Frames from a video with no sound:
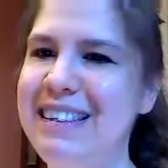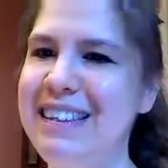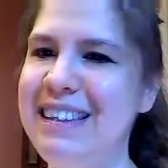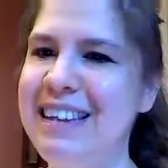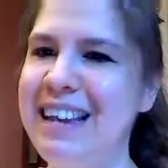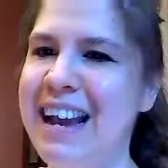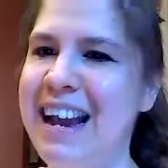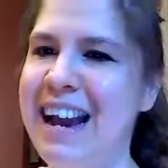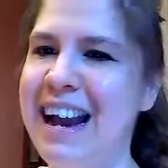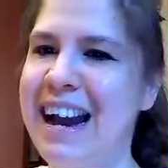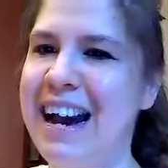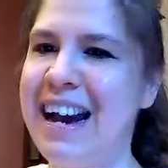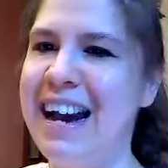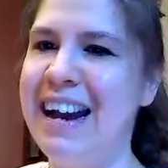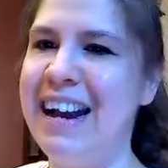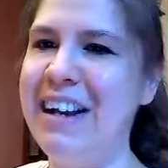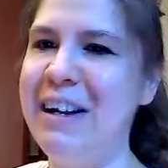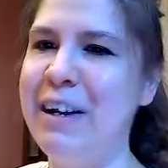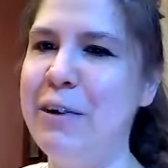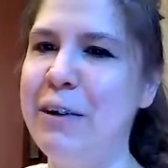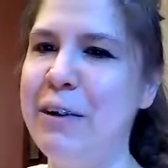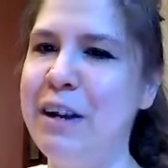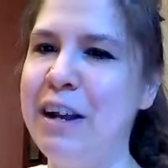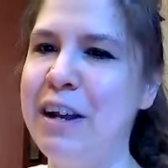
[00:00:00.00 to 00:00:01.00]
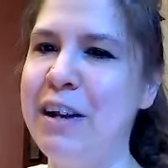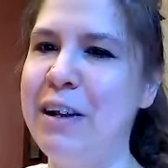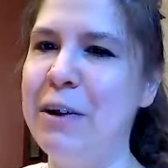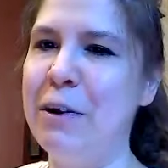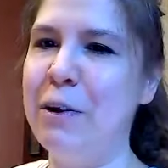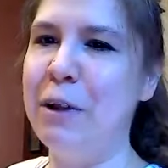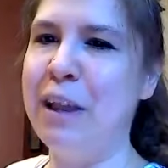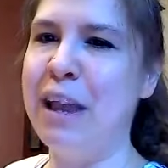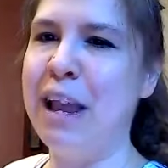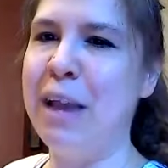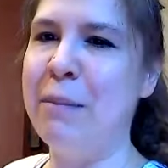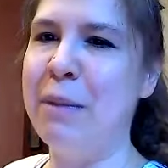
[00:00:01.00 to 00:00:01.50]
Yeah, I know, Anetta,
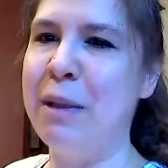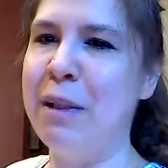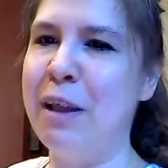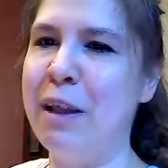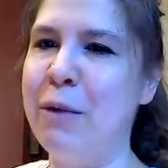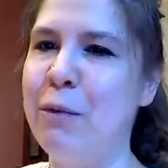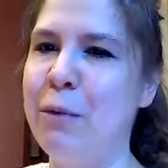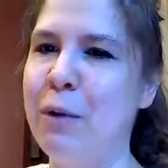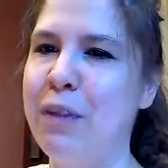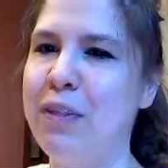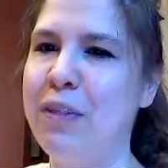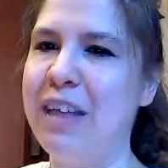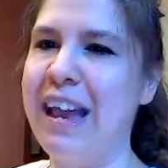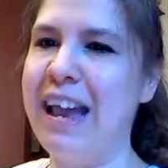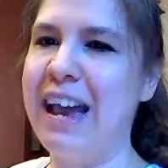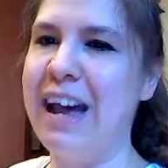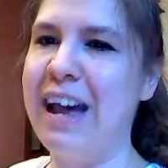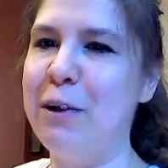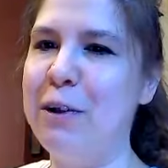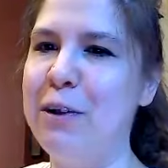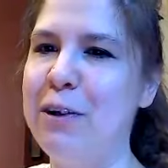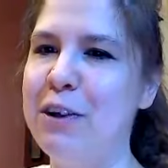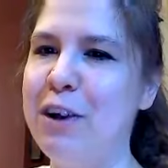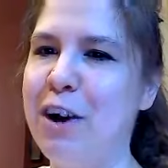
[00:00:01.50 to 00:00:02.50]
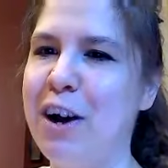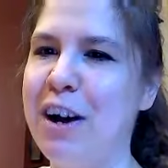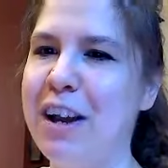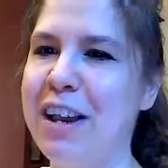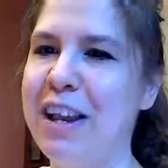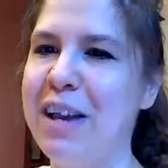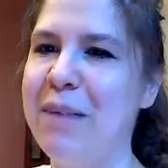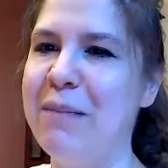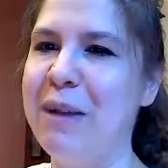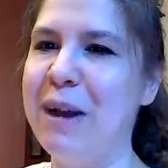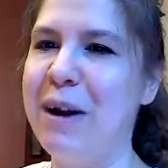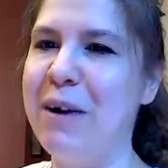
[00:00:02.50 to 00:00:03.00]
you're looking at me like, what the hell are you
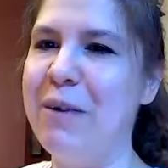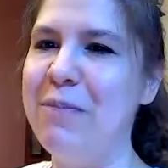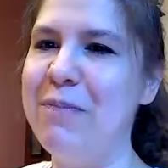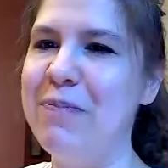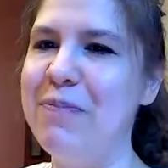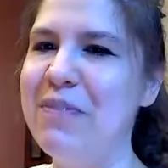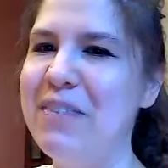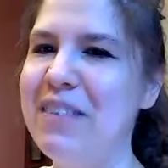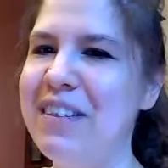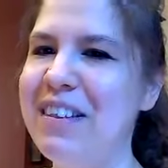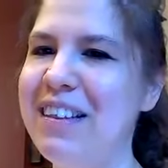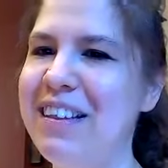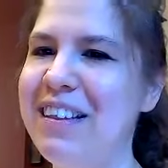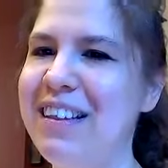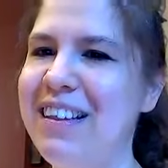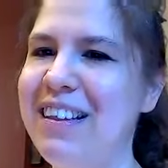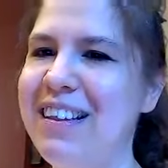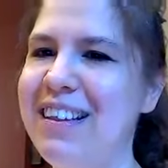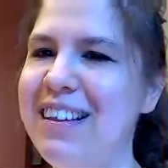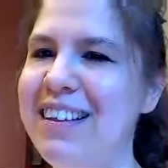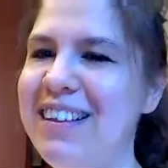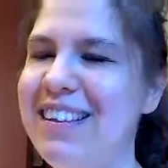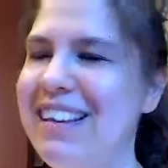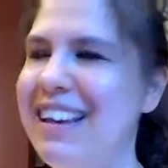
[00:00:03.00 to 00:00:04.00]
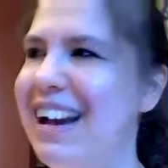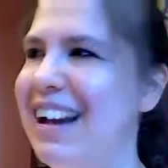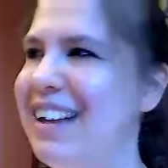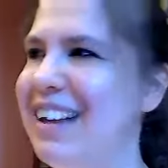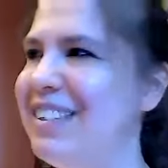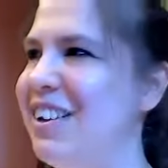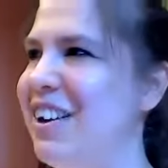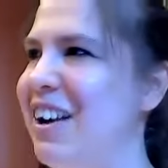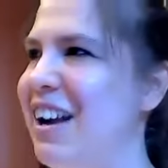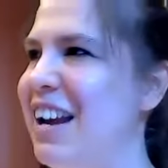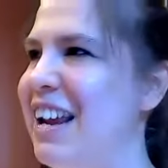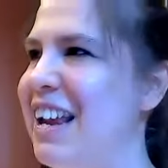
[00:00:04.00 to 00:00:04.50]
talking about? Yeah,
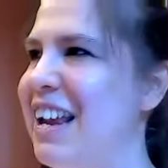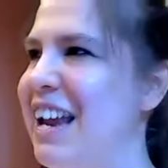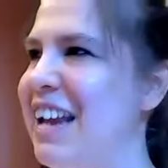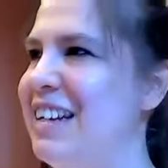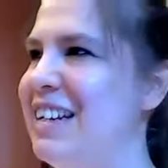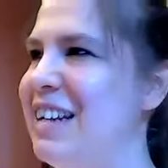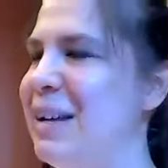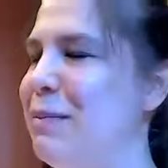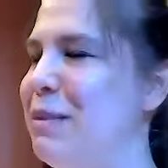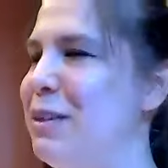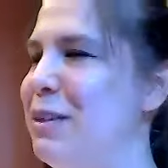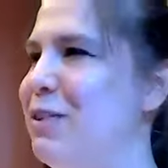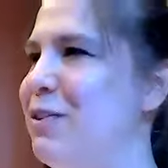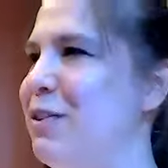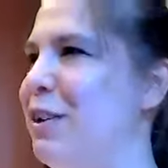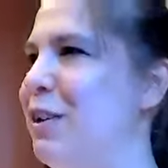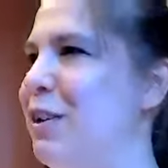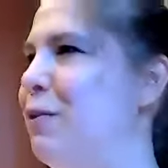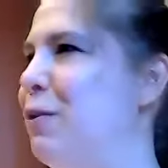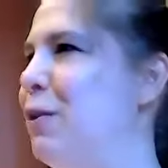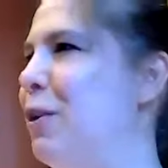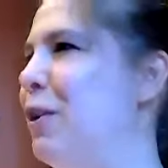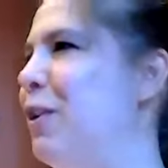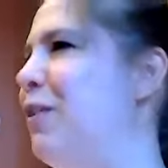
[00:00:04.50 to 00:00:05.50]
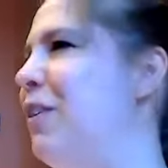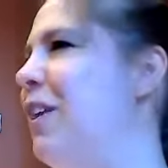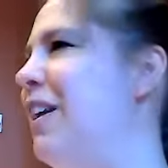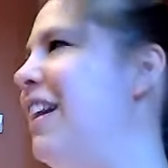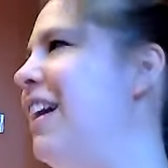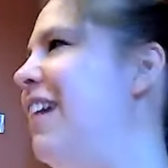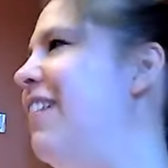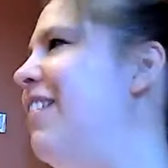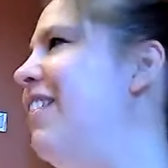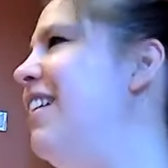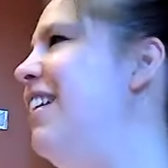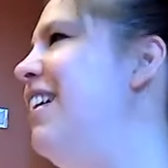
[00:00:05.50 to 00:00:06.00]
sorry, I can't demonstrate it for you right
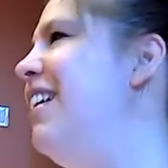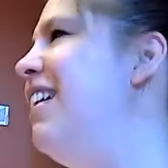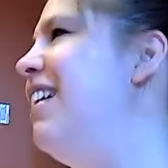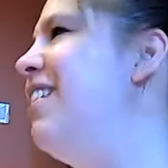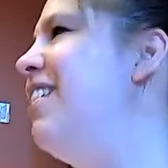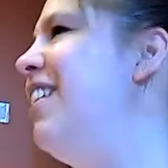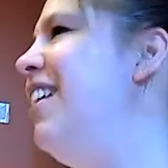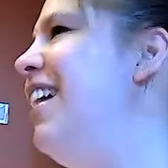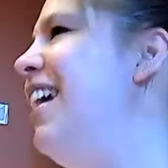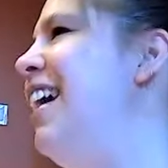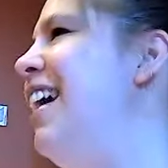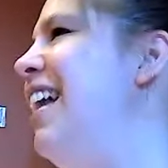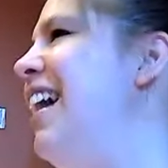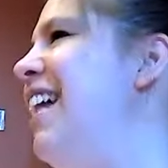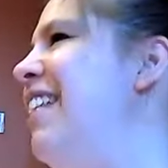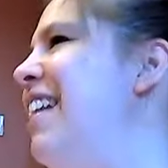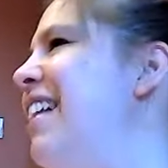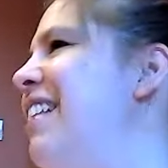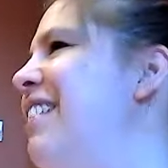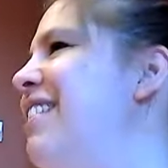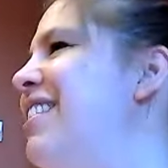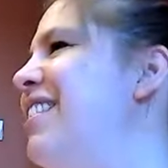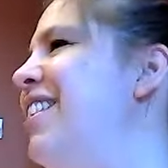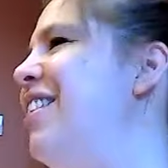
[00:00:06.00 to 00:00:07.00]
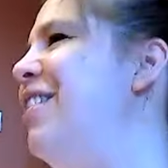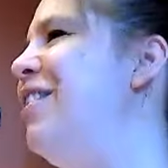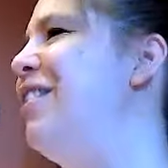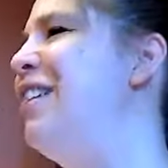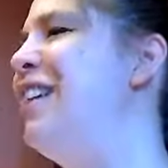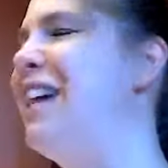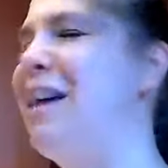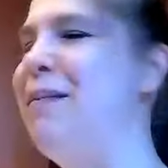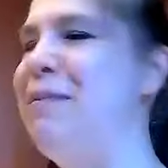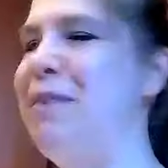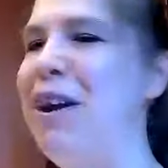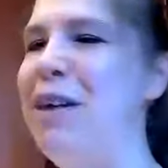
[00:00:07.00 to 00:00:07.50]
now. Good. And then
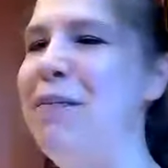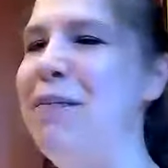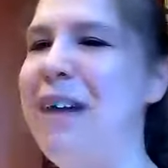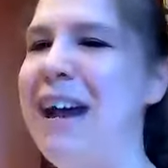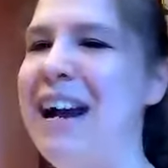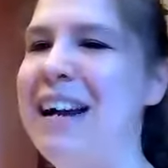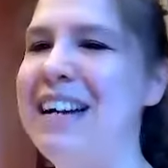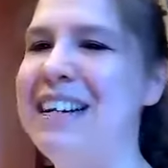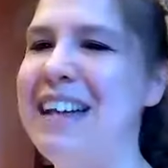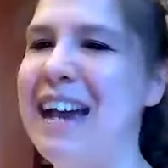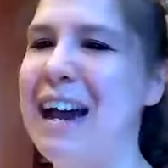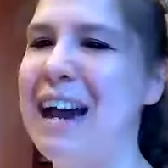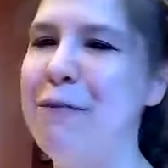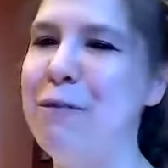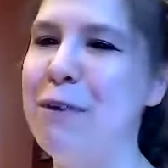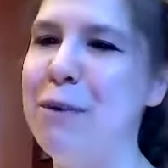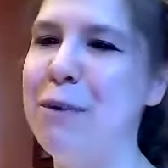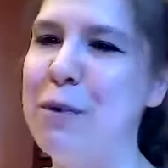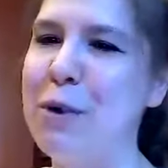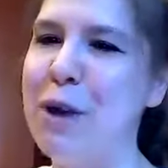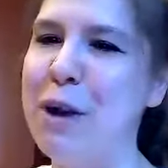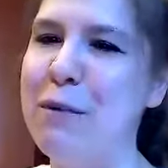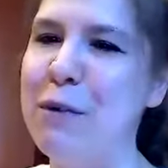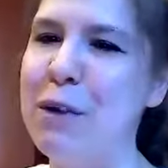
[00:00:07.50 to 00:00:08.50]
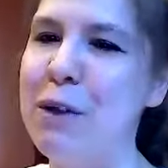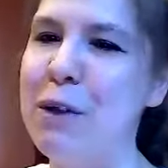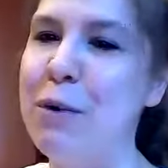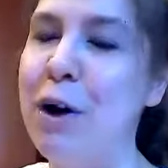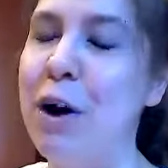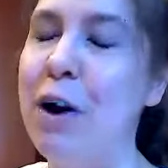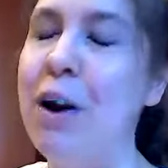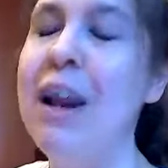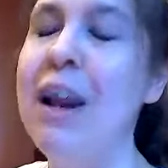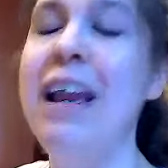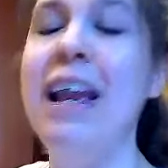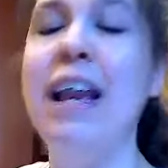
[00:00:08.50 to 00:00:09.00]
slowly come on back down from wherever you
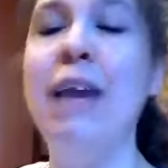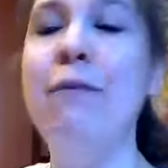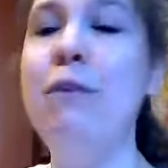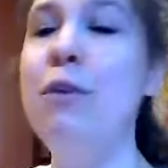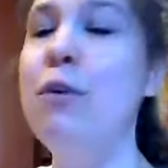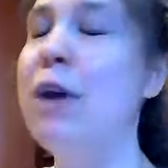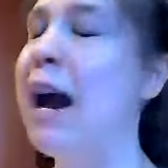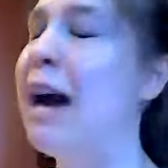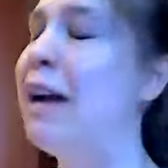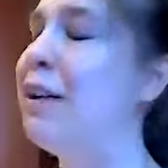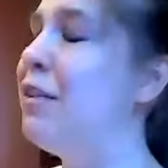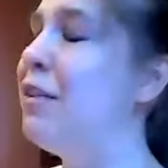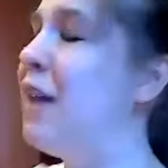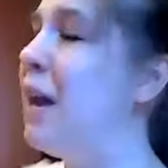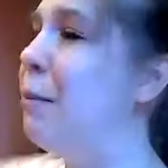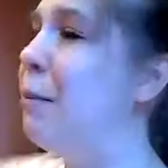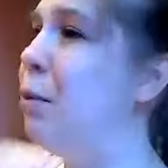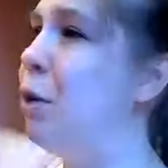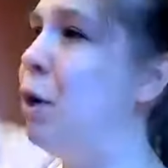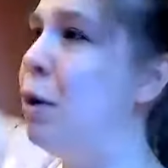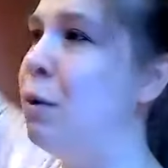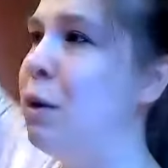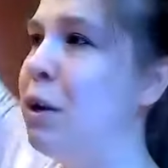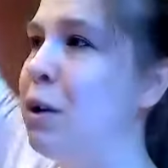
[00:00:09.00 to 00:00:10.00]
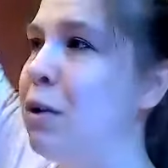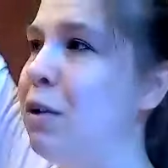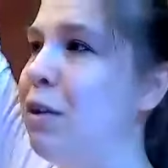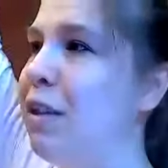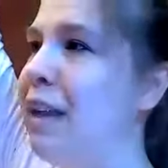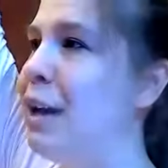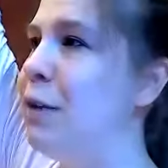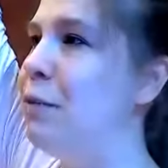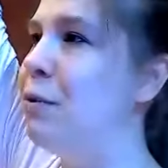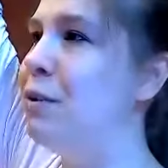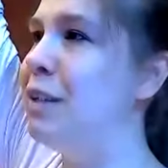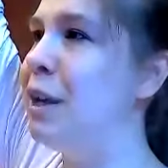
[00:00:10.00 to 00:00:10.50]
are. If you got to that point where your
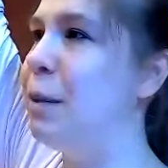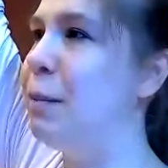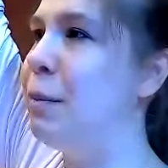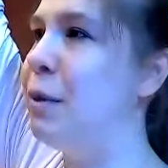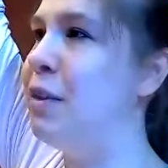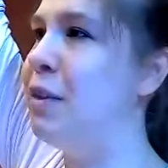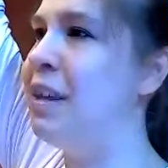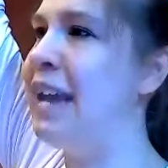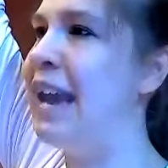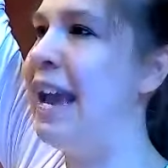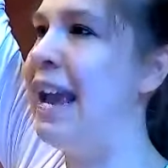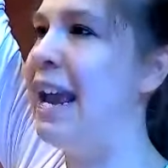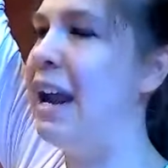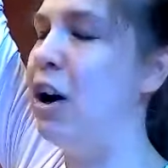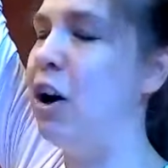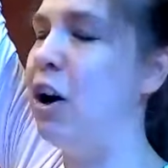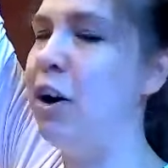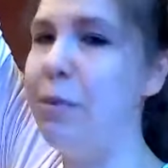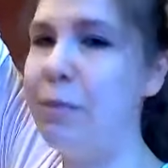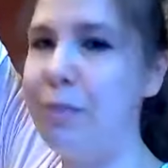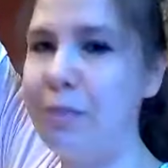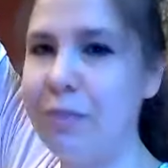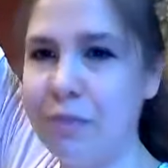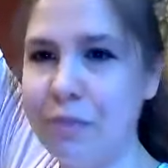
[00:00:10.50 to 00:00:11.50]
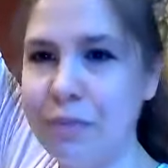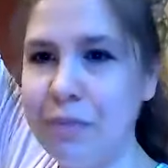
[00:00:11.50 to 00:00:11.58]
leg was up in the air,